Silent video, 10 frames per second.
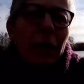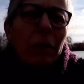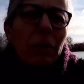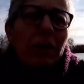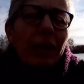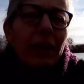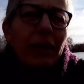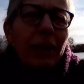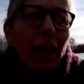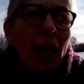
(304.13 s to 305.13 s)
I
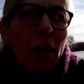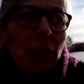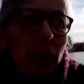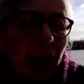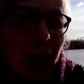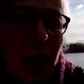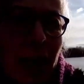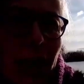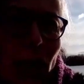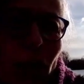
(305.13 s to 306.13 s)
immediately, the
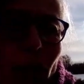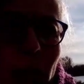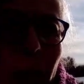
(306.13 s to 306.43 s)
energy was